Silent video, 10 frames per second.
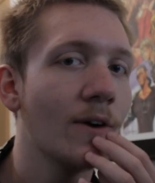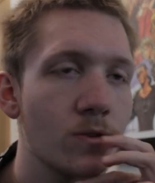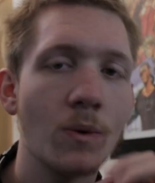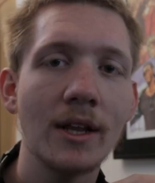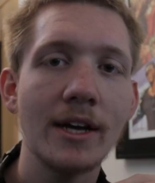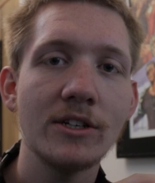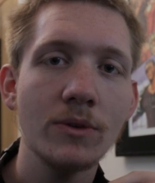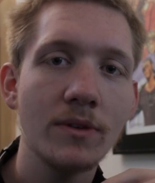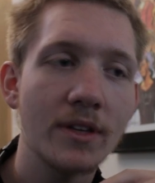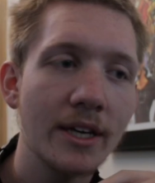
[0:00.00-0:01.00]
So while I
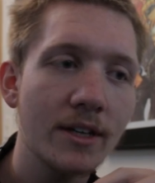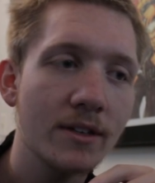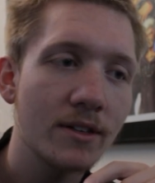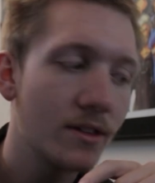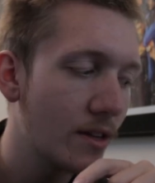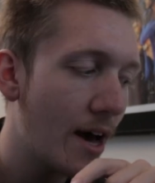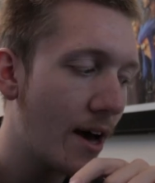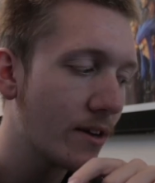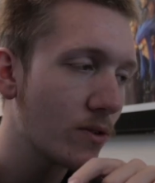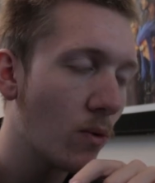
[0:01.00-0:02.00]
do think
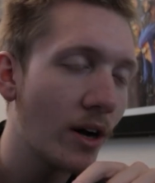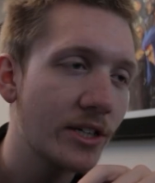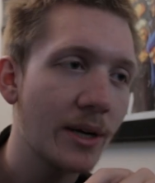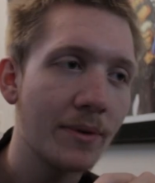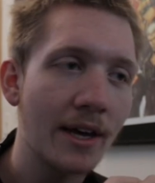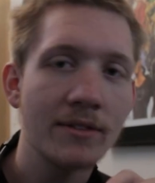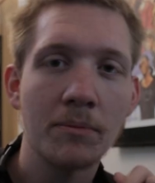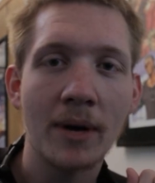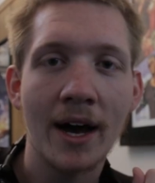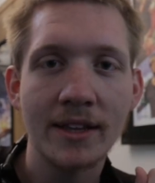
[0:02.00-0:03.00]
that watching it without the
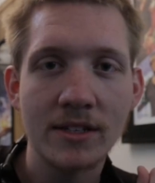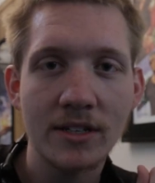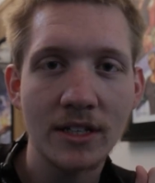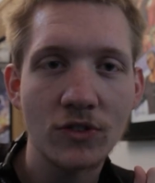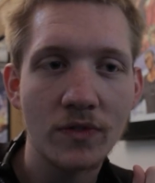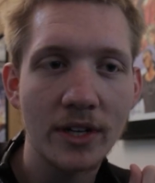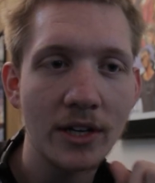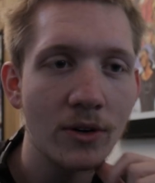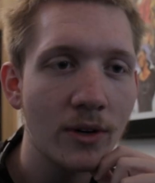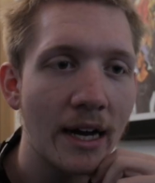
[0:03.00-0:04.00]
behind the scenes
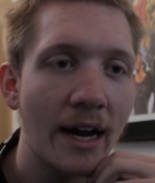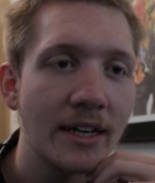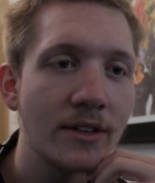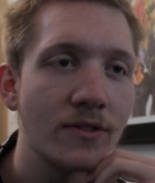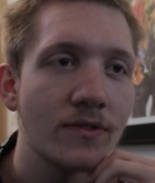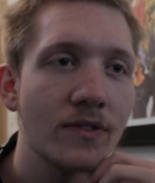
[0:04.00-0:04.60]
video kind of